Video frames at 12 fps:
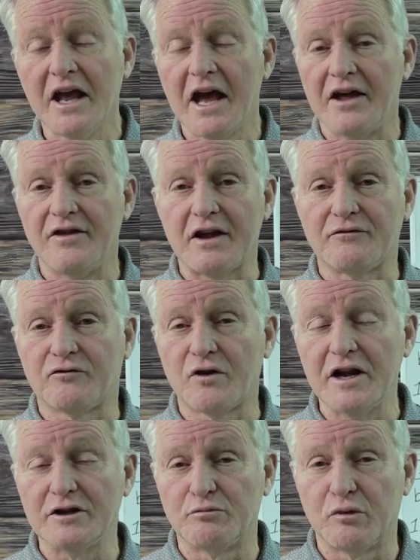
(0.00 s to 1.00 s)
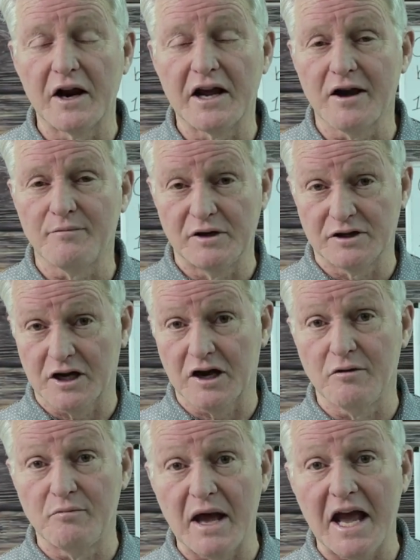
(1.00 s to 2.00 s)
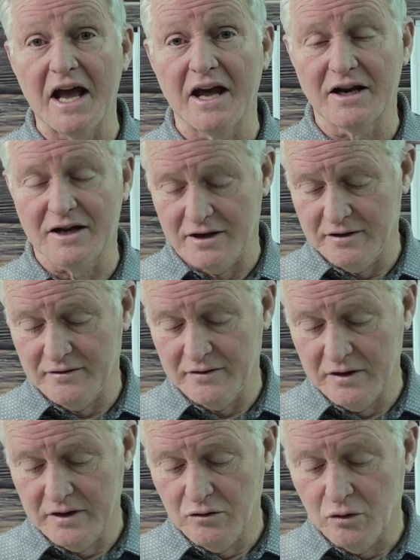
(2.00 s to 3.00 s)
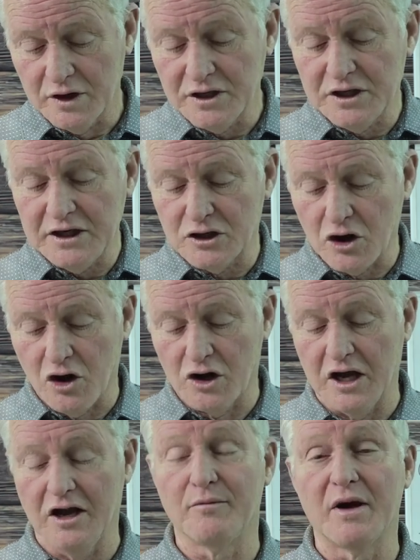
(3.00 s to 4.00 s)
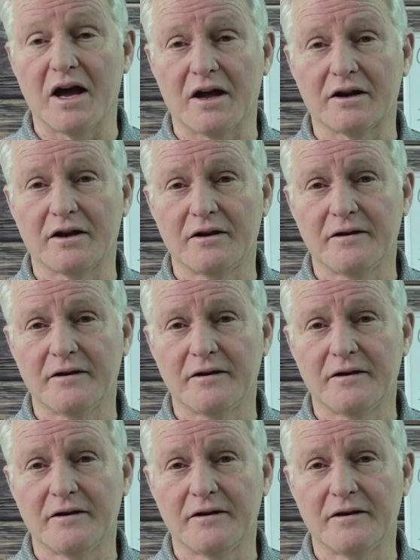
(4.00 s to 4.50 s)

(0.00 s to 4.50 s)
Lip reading: And that phrase, break up, is a command. What is he talking about?